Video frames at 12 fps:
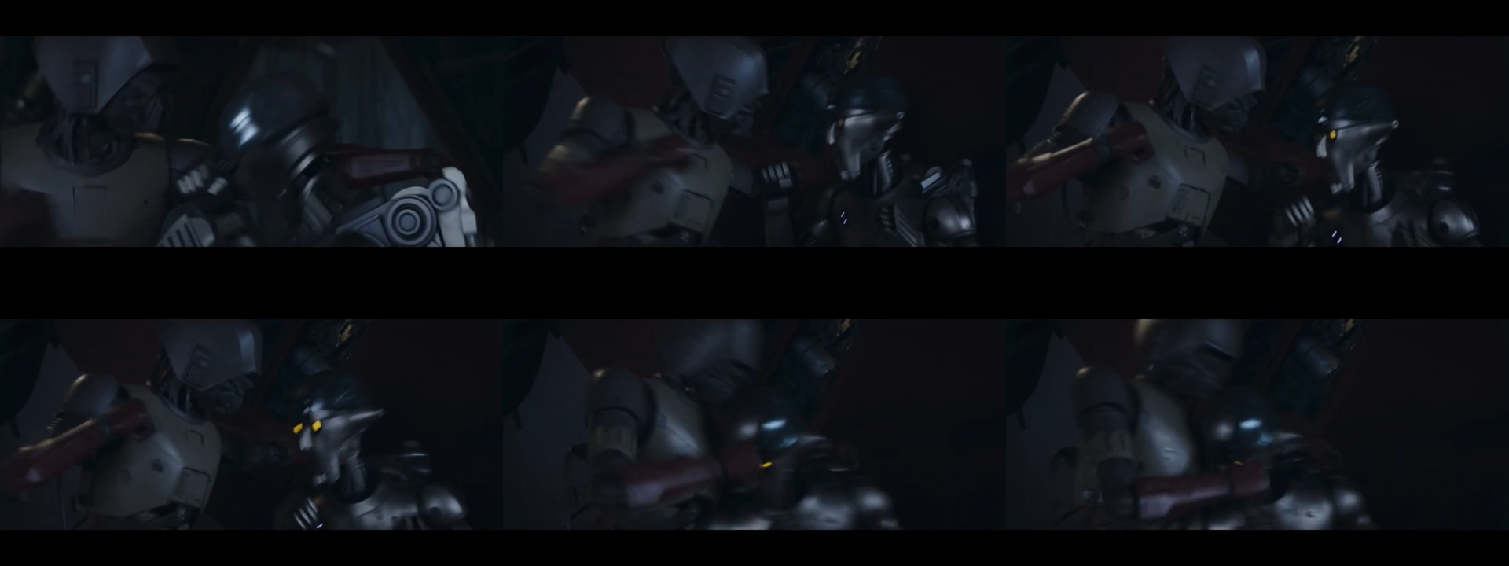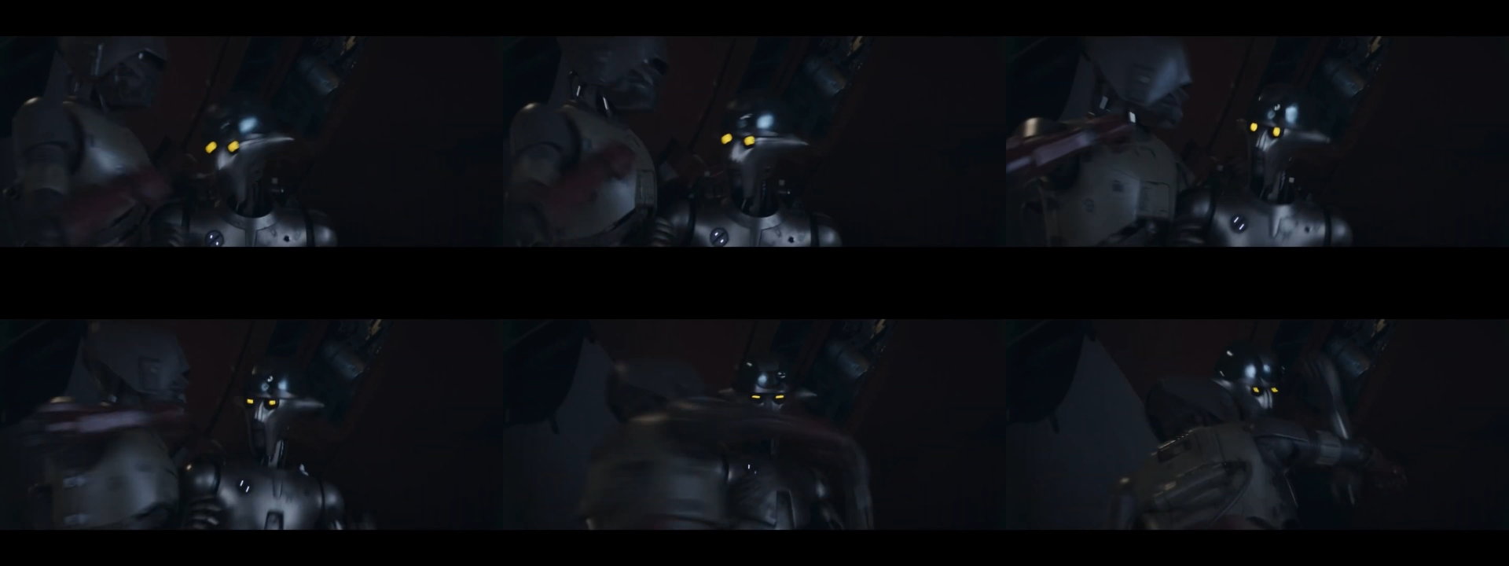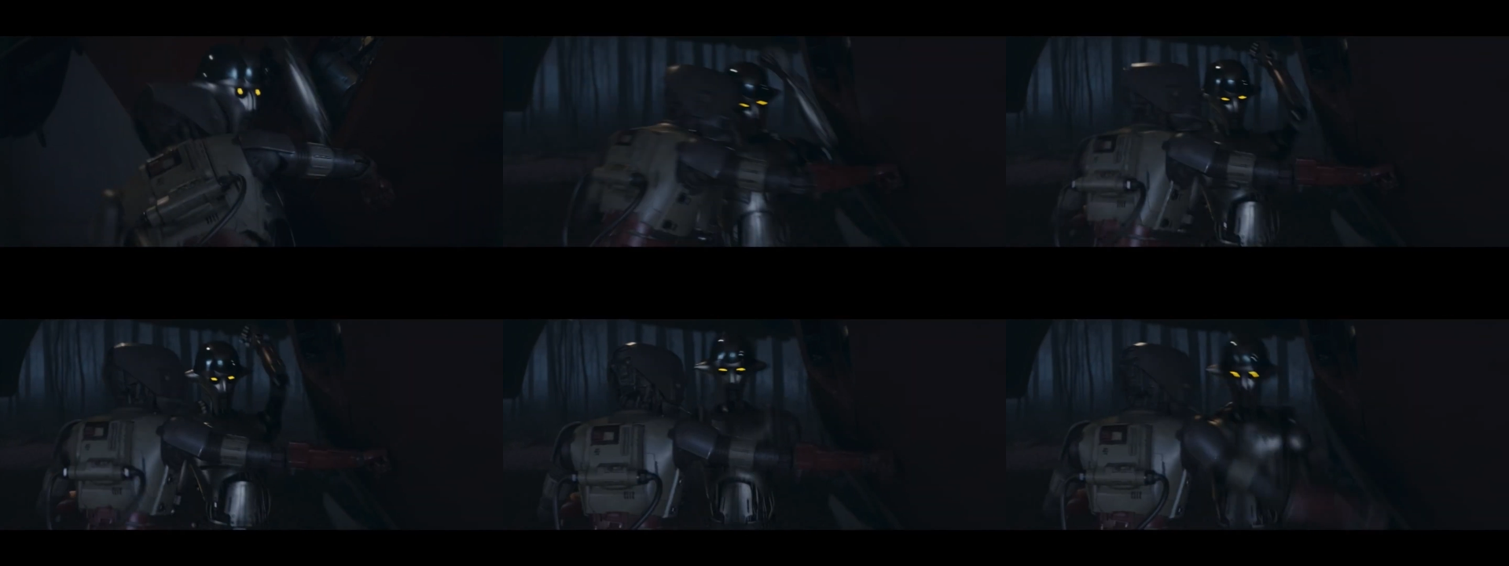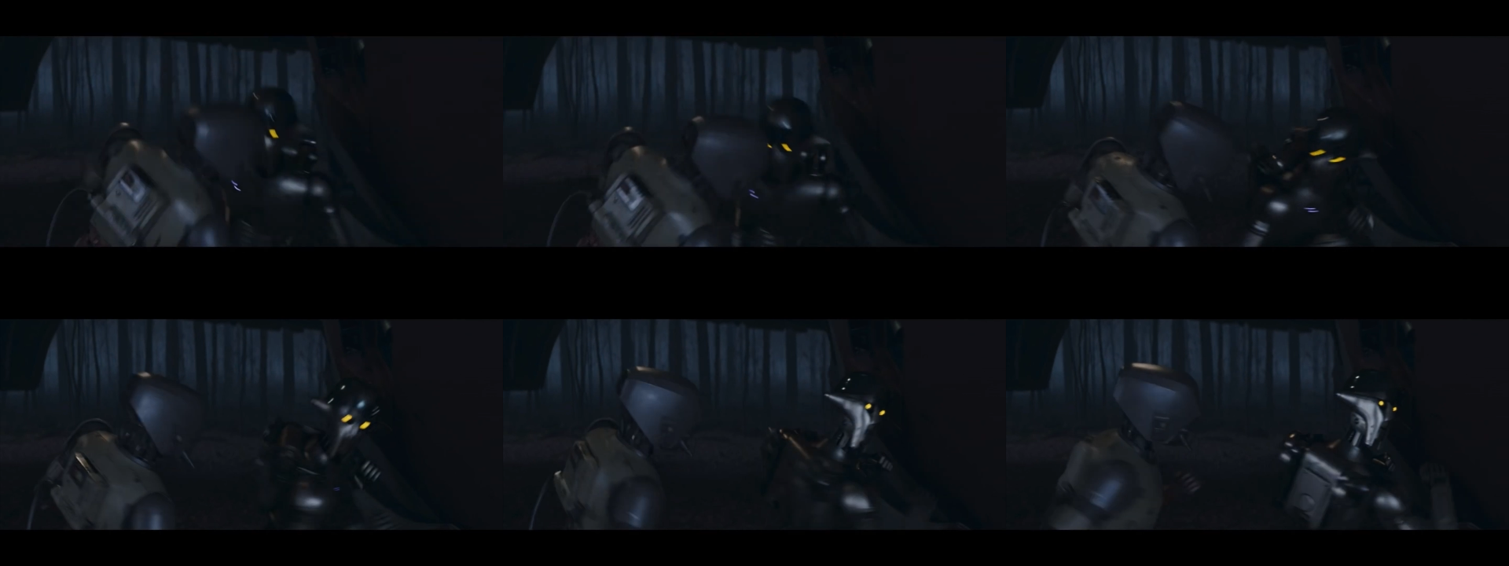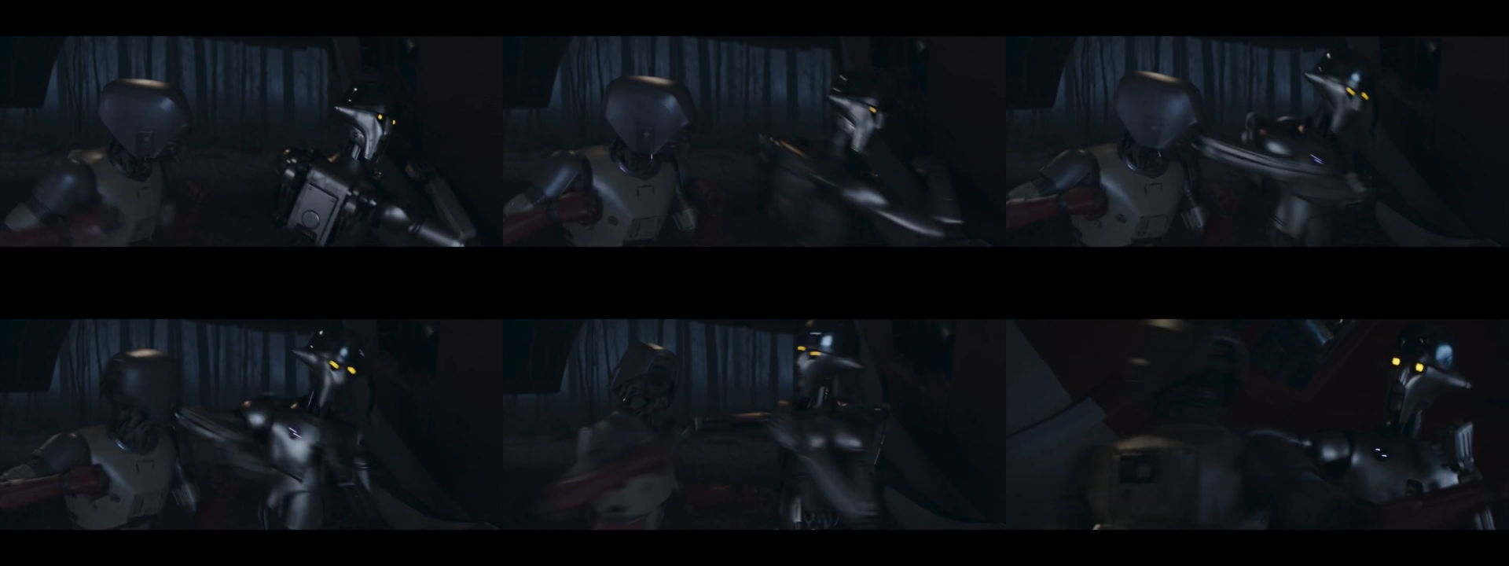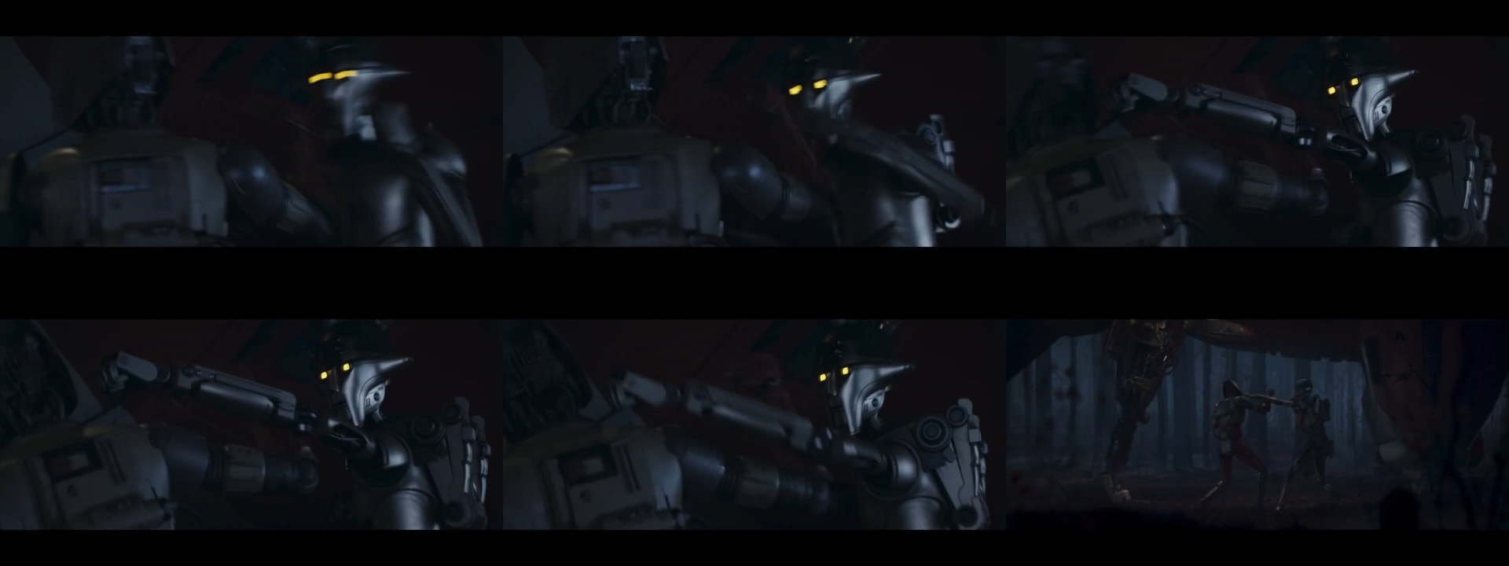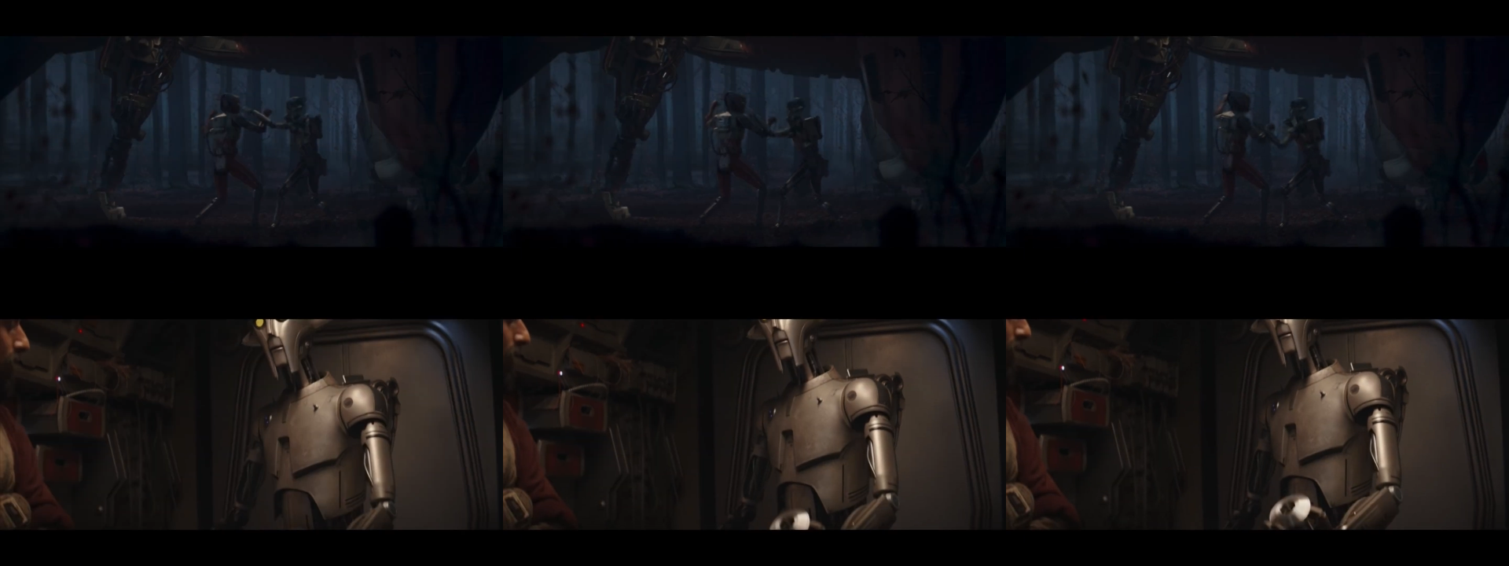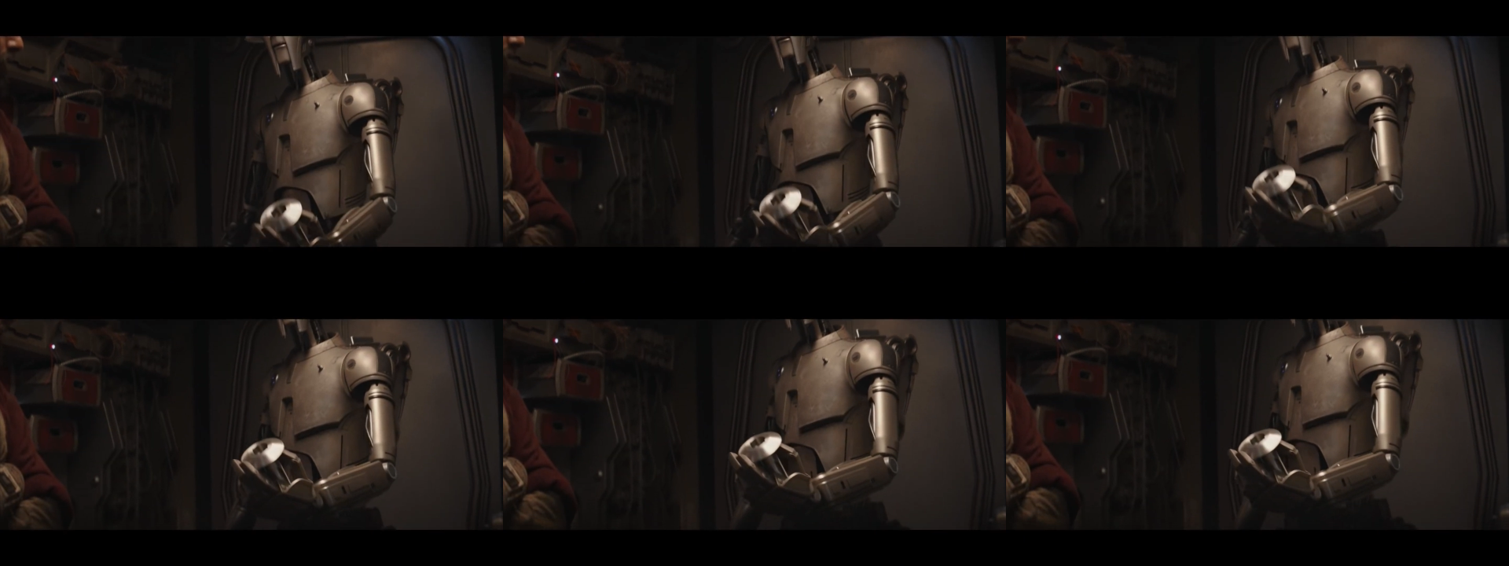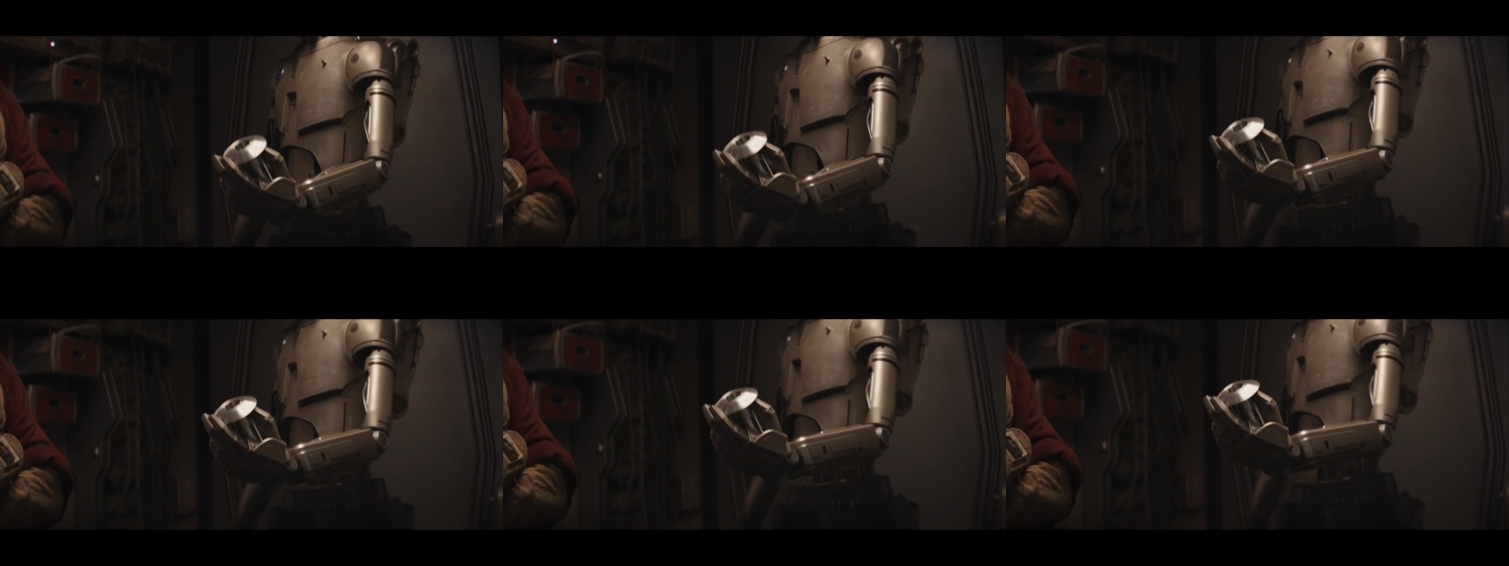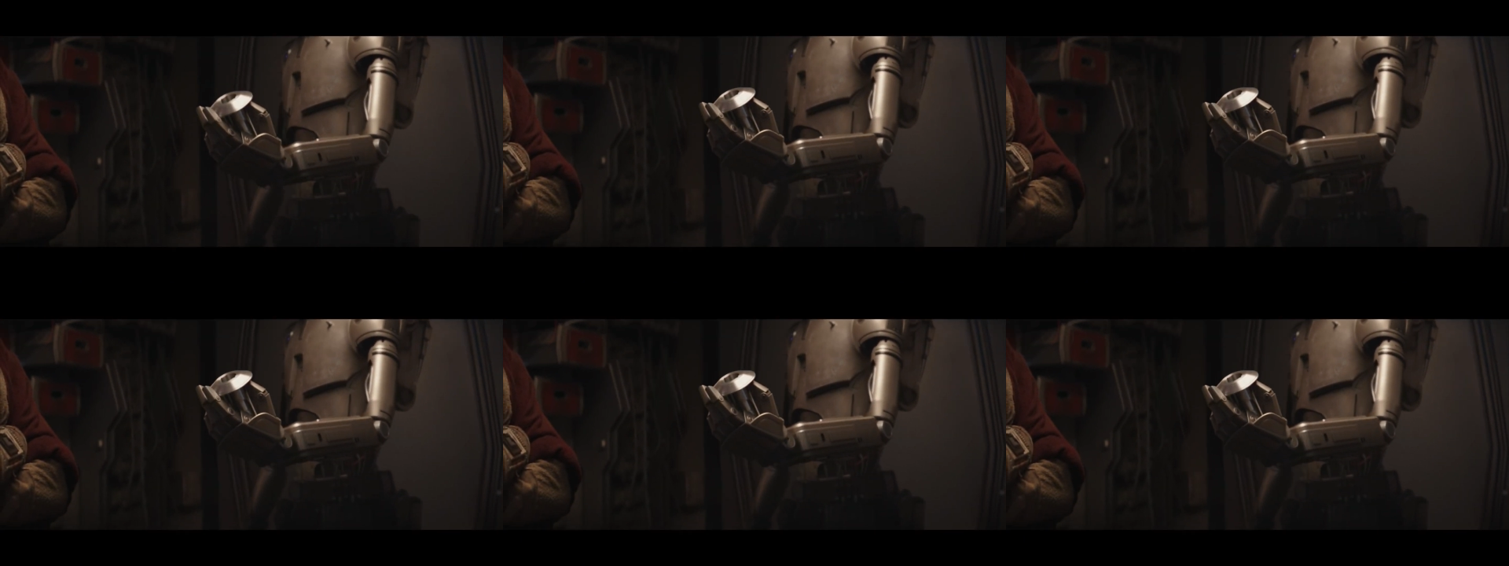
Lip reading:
[unreadable: no face in view]